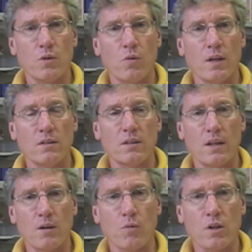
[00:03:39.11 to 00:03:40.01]
to ones
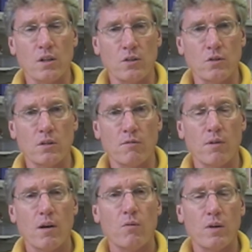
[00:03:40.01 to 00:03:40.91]
that are more conducive
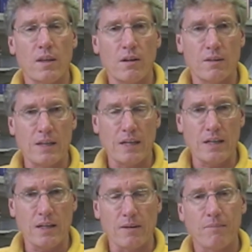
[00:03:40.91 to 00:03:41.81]
with healthy
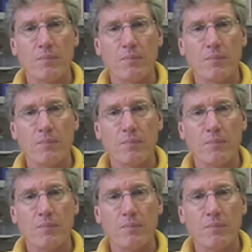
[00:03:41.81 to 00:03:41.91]
eating.